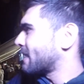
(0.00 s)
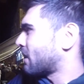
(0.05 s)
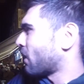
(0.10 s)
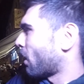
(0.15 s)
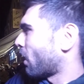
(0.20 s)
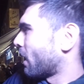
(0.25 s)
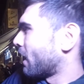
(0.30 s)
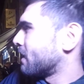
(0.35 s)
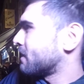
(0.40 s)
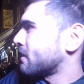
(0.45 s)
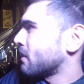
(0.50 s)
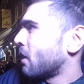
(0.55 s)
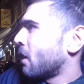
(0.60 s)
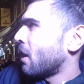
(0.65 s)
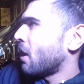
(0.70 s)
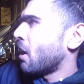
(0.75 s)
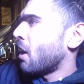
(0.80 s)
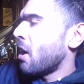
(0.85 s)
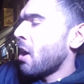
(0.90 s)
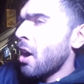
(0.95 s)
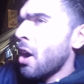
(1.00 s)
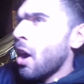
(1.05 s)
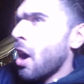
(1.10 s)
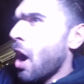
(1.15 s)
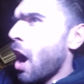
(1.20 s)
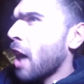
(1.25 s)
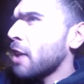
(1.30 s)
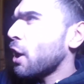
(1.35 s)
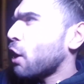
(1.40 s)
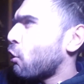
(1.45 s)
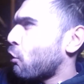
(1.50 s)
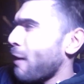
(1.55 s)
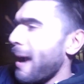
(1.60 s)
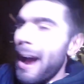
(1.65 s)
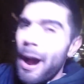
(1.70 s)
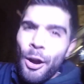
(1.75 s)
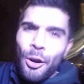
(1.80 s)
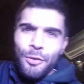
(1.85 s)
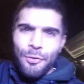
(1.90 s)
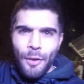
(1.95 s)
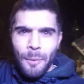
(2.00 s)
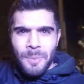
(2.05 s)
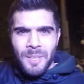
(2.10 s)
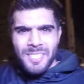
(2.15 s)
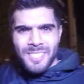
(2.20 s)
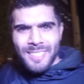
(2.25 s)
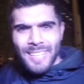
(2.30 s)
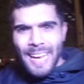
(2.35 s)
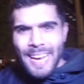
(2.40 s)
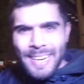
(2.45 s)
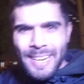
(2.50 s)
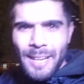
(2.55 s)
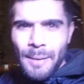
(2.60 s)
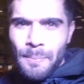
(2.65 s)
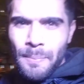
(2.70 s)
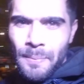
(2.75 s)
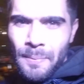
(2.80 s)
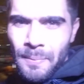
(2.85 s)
guys are the crowd from the stadium.